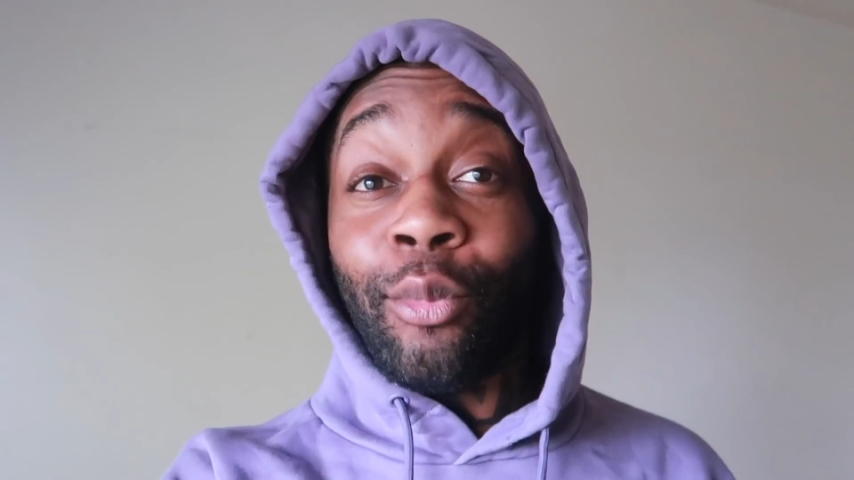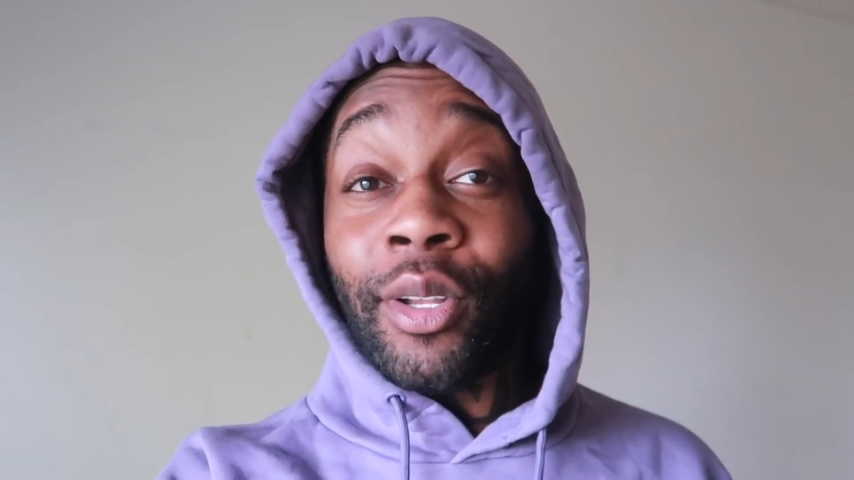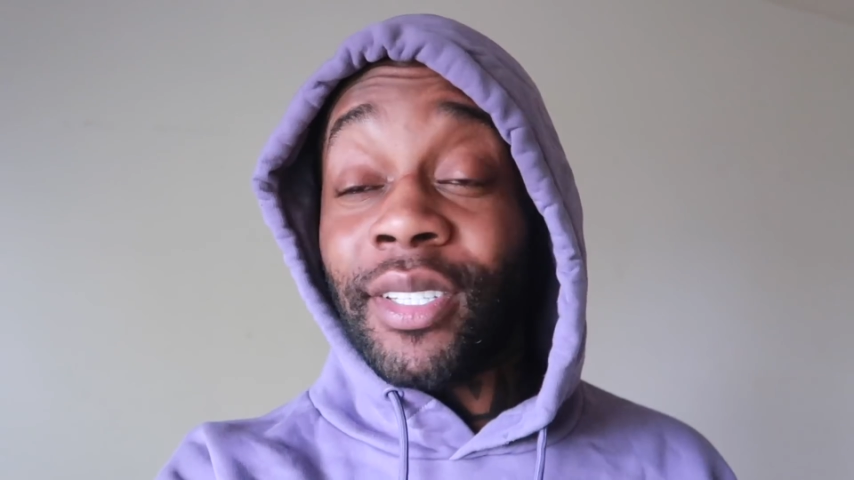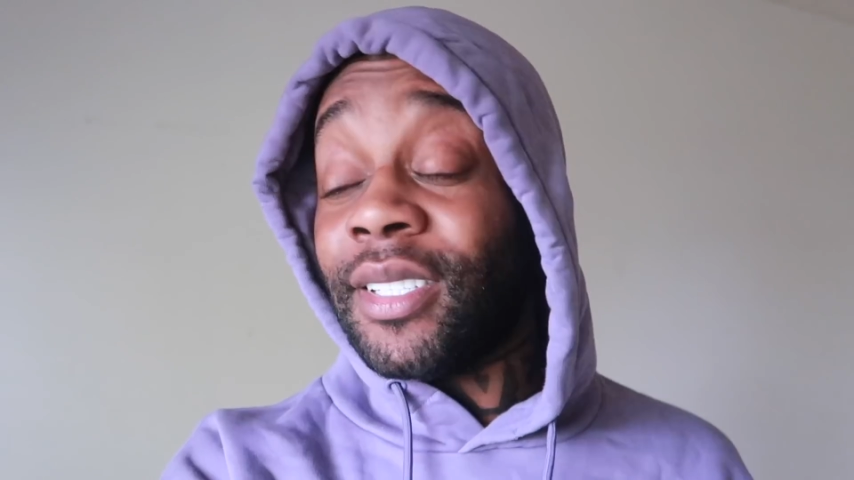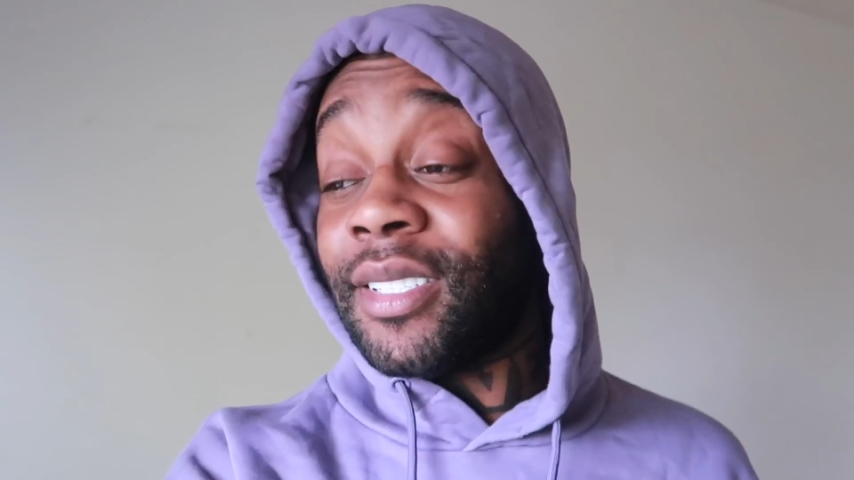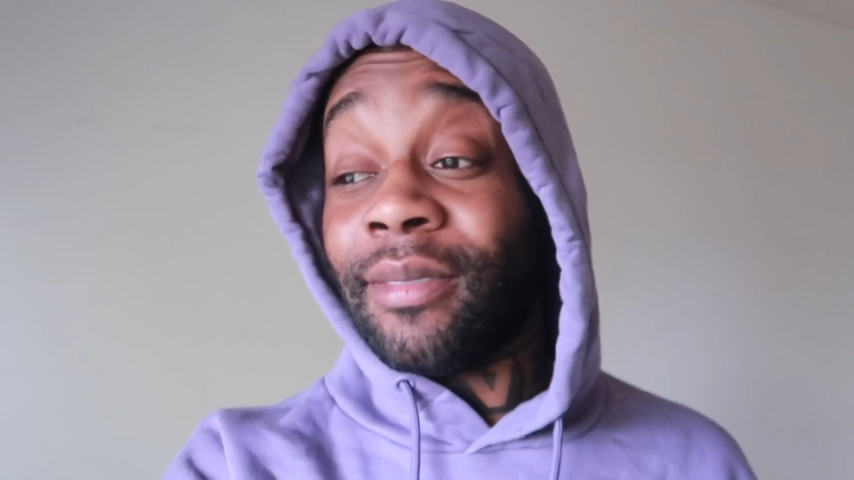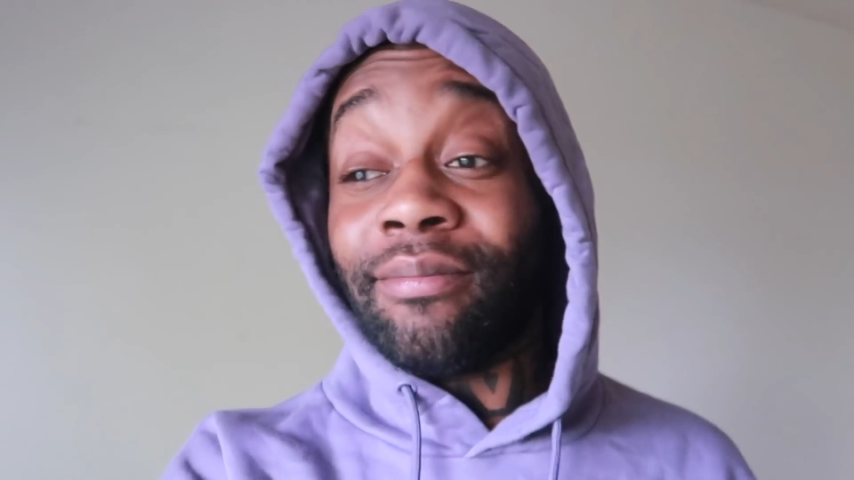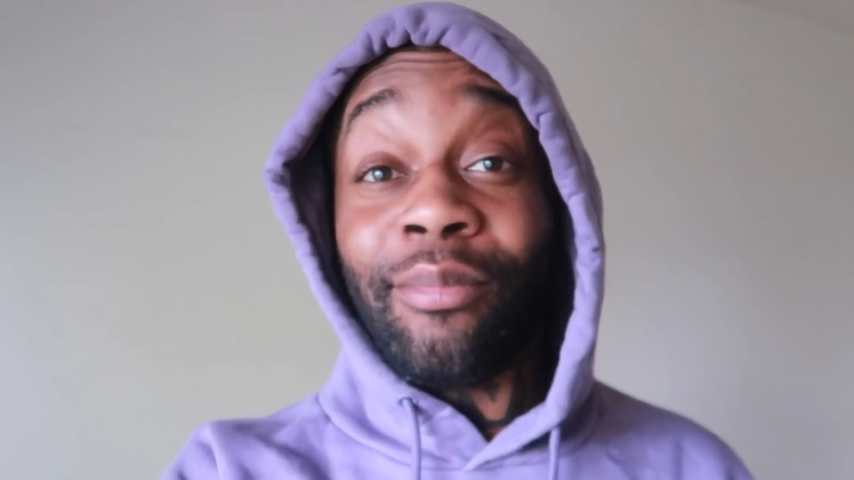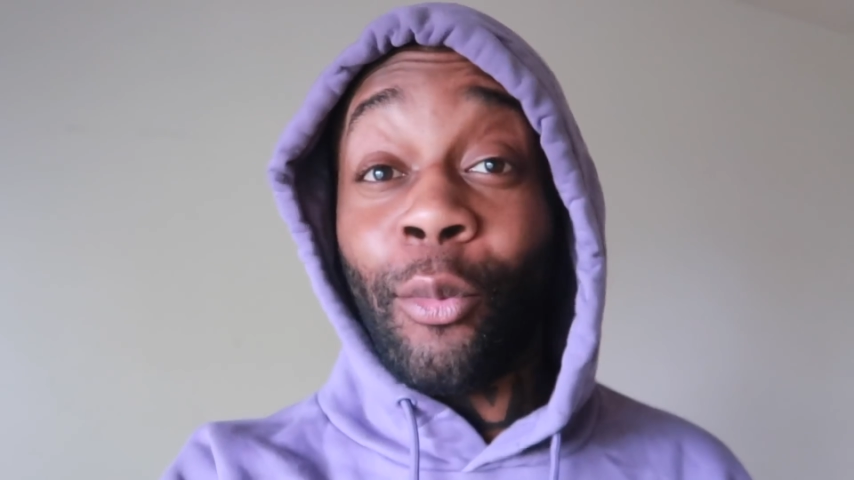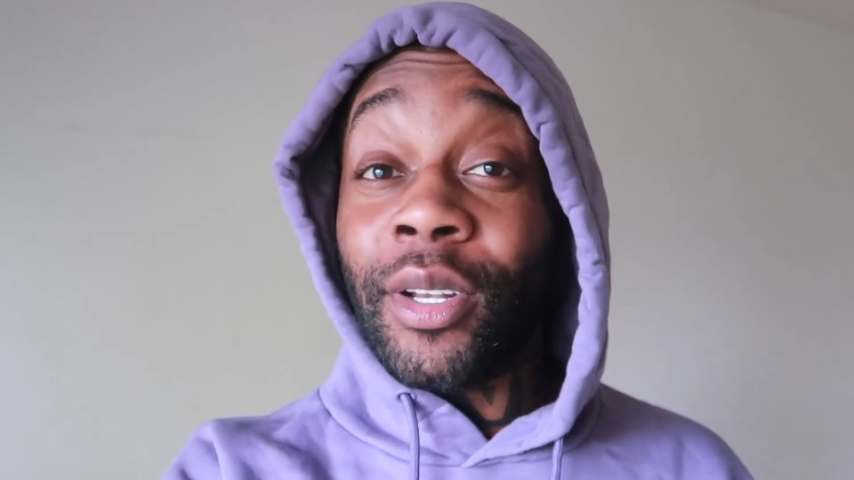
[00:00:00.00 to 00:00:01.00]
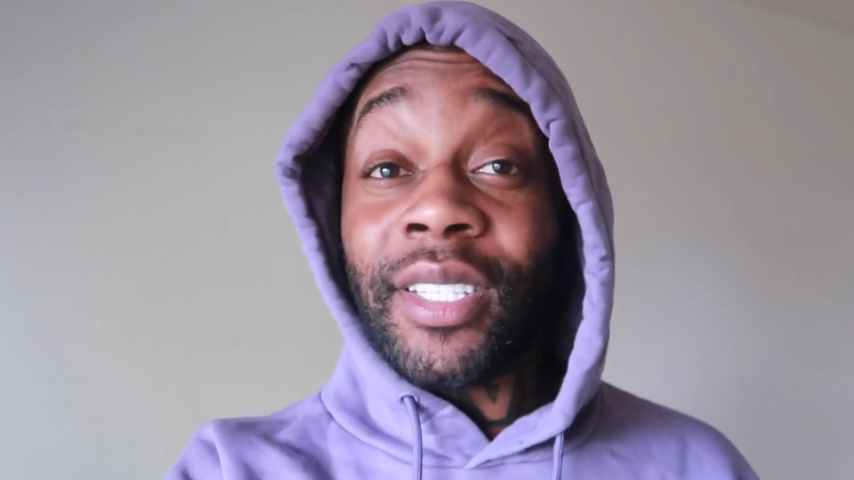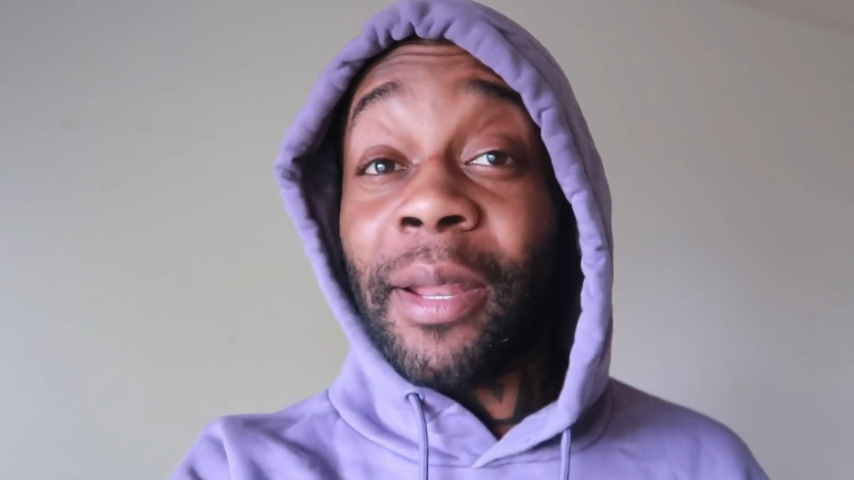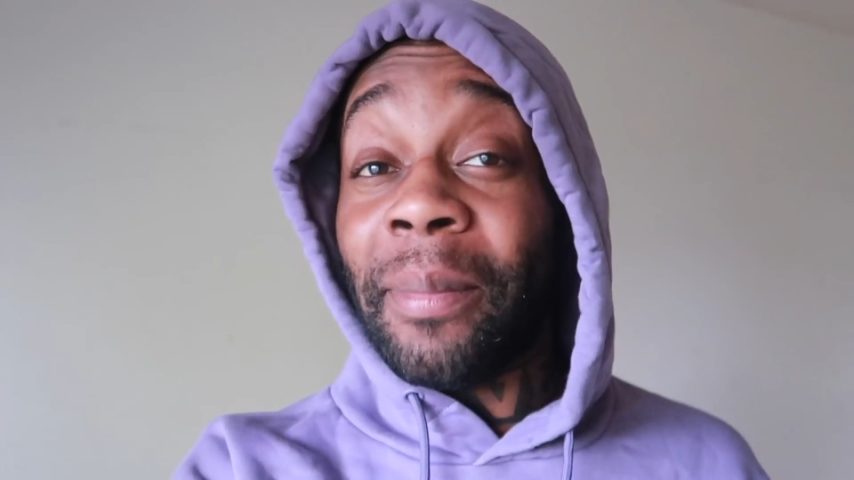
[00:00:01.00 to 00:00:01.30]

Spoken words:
wanted a